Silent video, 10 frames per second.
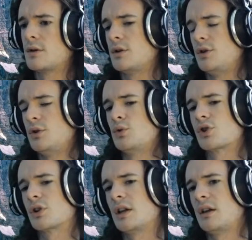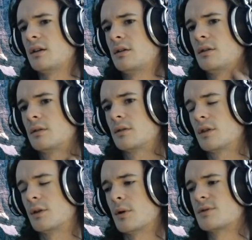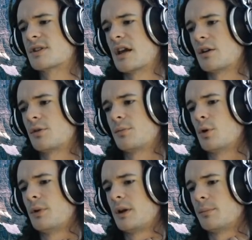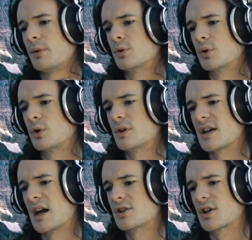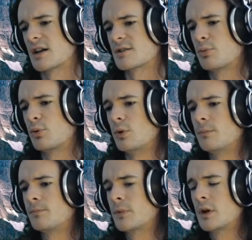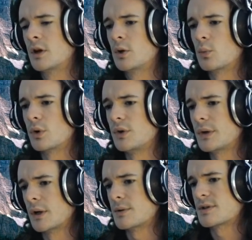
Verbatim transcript: Usually, the most standard opening build order is hatch gas pool, where you go